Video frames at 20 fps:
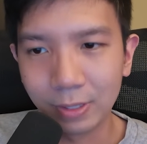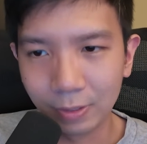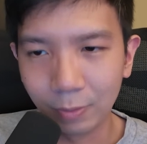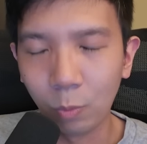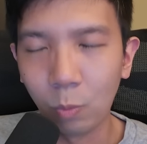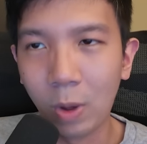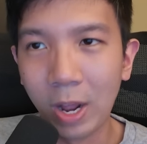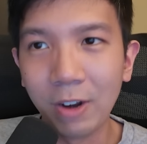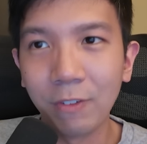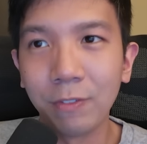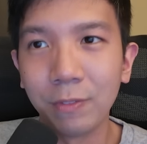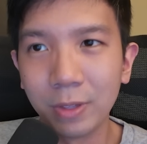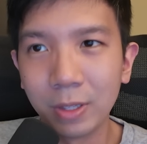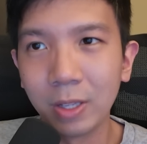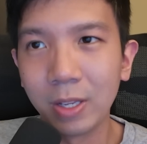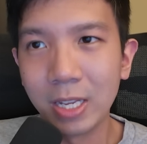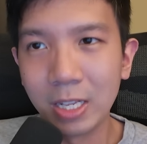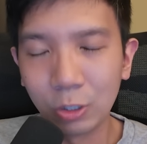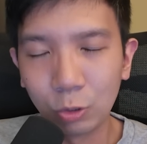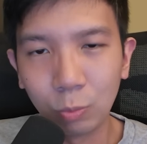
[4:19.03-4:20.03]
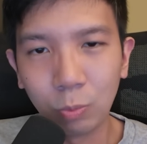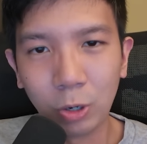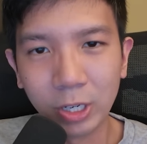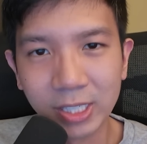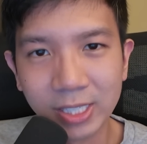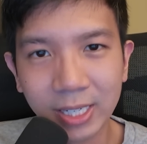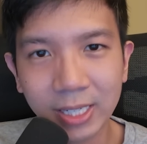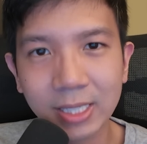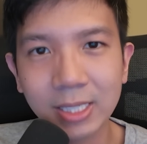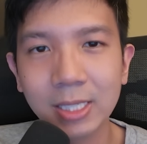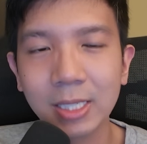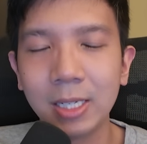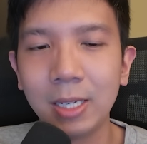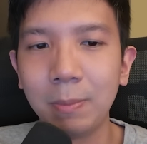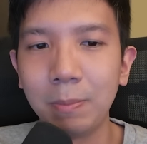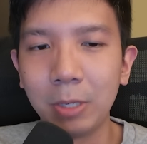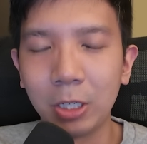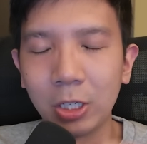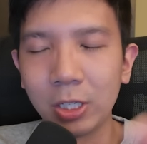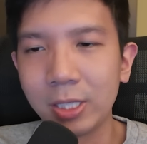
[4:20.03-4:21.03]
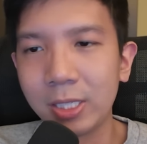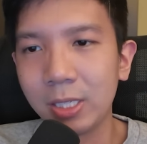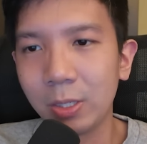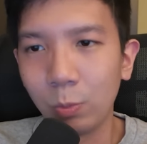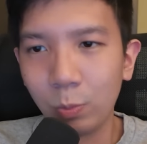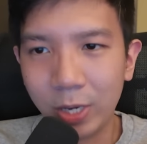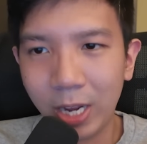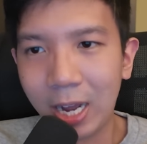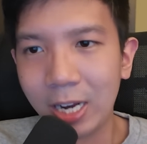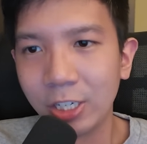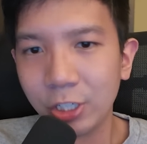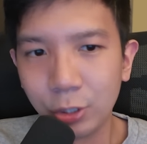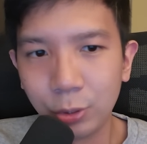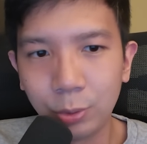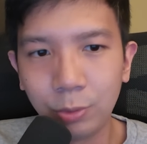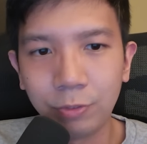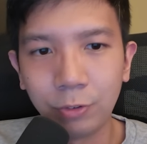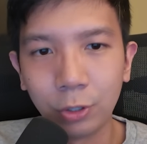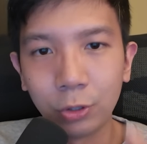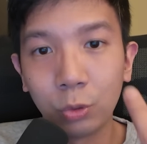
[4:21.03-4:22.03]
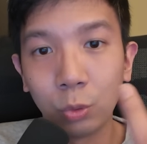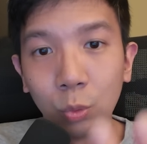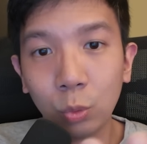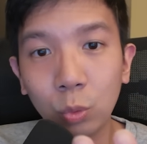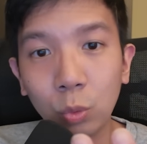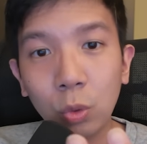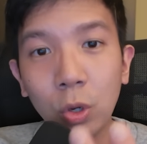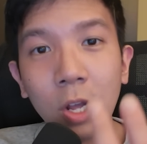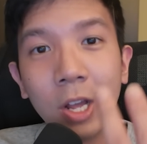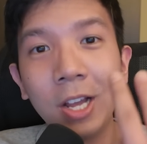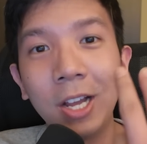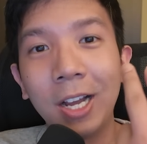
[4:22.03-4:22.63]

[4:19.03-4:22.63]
in 2.6 because we are due for 2